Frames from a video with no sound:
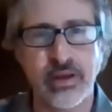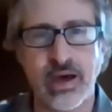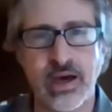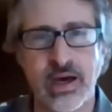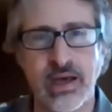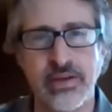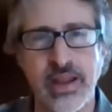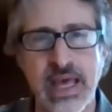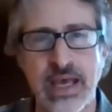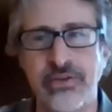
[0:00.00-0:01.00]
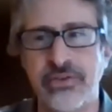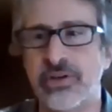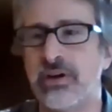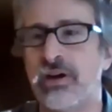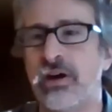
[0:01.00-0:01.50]

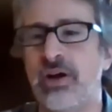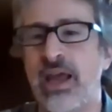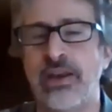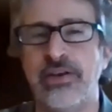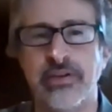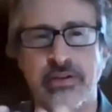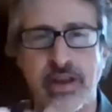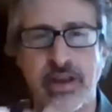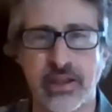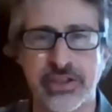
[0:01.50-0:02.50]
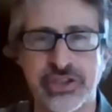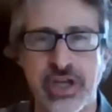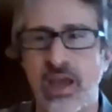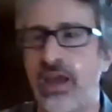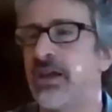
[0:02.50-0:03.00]
Neander and Nicola
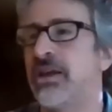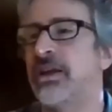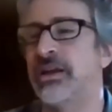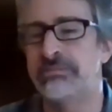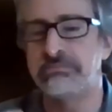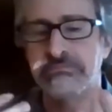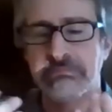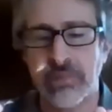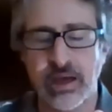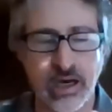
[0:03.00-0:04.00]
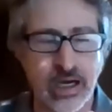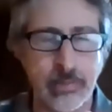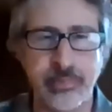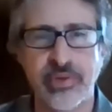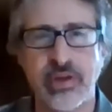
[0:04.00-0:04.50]
Shea,
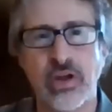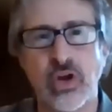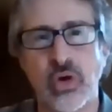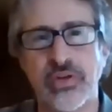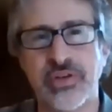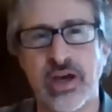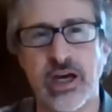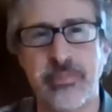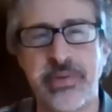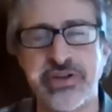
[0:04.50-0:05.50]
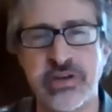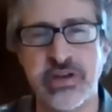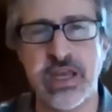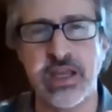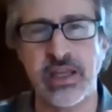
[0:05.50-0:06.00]

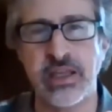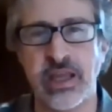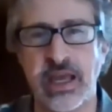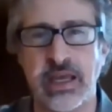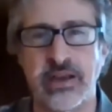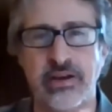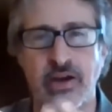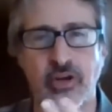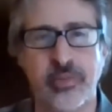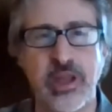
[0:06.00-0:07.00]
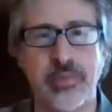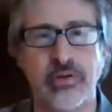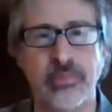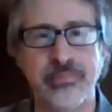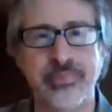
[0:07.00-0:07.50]
Piccinini and other
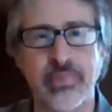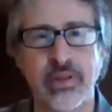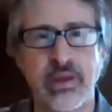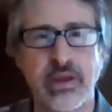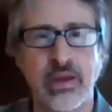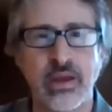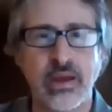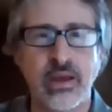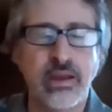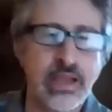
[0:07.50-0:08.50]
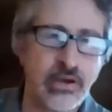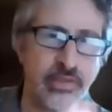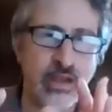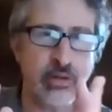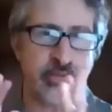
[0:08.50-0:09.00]
people. Now,
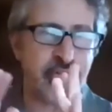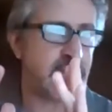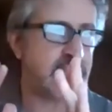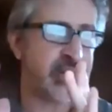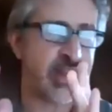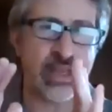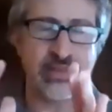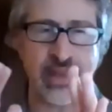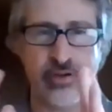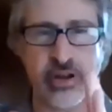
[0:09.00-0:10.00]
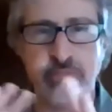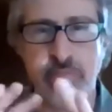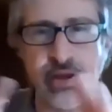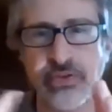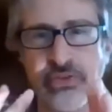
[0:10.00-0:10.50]
that representation in that very
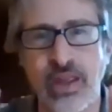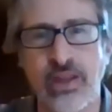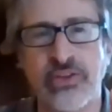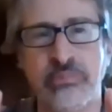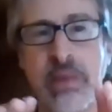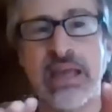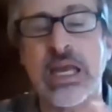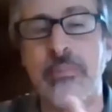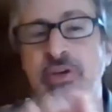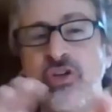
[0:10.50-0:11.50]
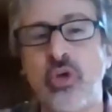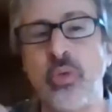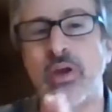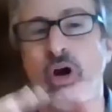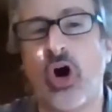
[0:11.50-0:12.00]
modest sense might not be
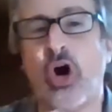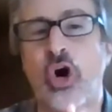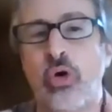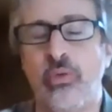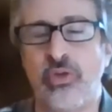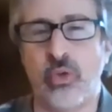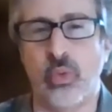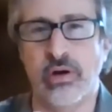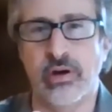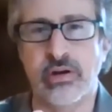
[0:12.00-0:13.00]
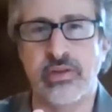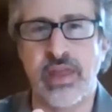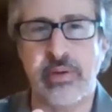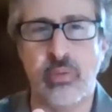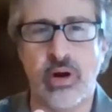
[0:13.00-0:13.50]
doing all the work
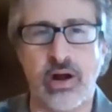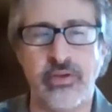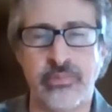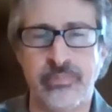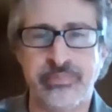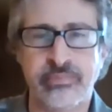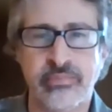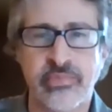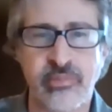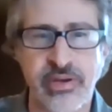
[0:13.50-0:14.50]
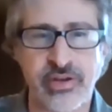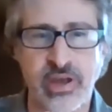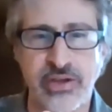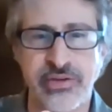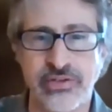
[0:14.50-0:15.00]
that we want semantic
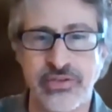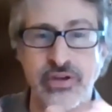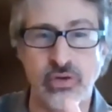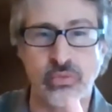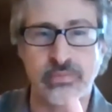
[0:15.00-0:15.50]
content to do,